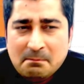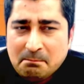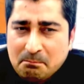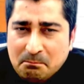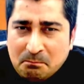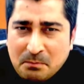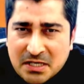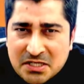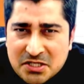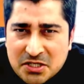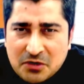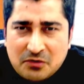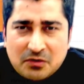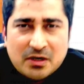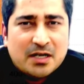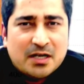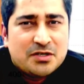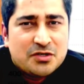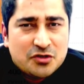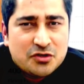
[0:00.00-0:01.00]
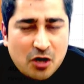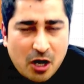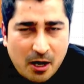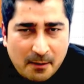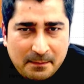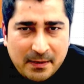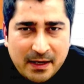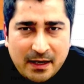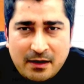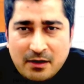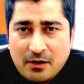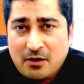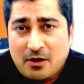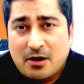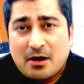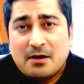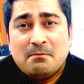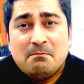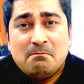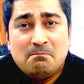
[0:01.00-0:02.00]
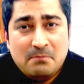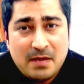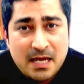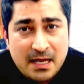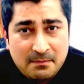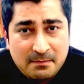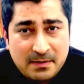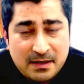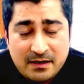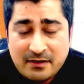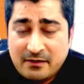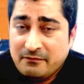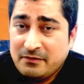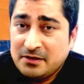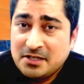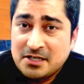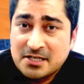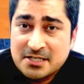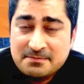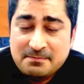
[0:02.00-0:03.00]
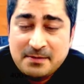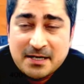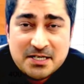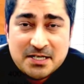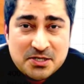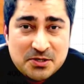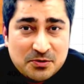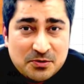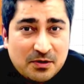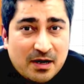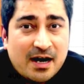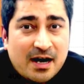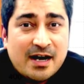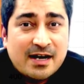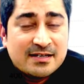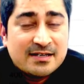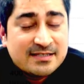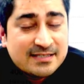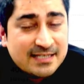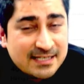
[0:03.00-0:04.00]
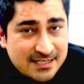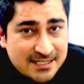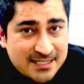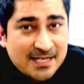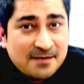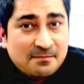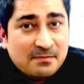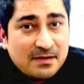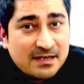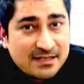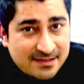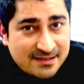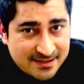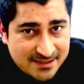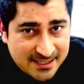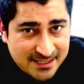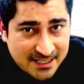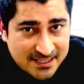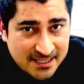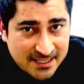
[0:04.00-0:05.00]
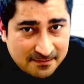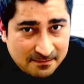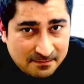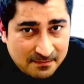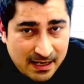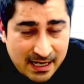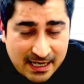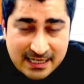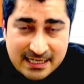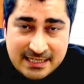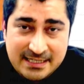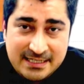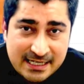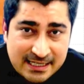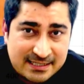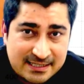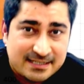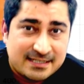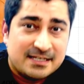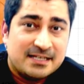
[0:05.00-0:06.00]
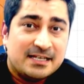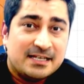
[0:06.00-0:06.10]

particular topic, or maybe with respect to a system setup. And yes,